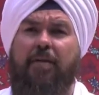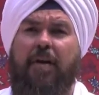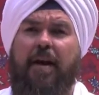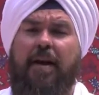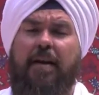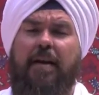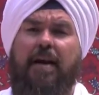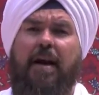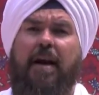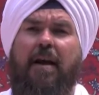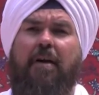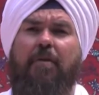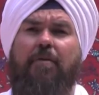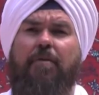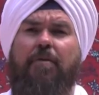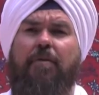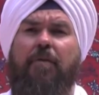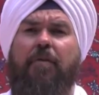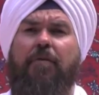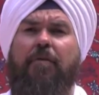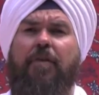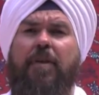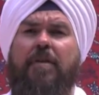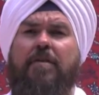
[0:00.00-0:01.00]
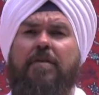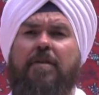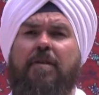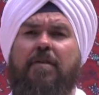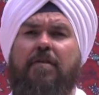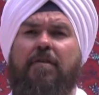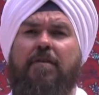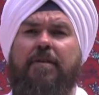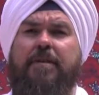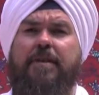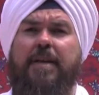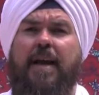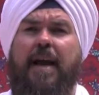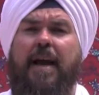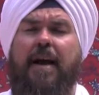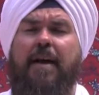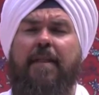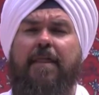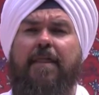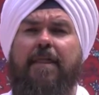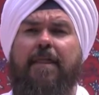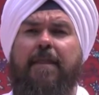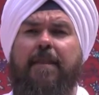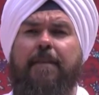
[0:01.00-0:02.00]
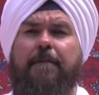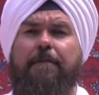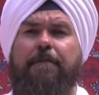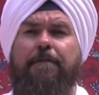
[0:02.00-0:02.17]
right now through physical death.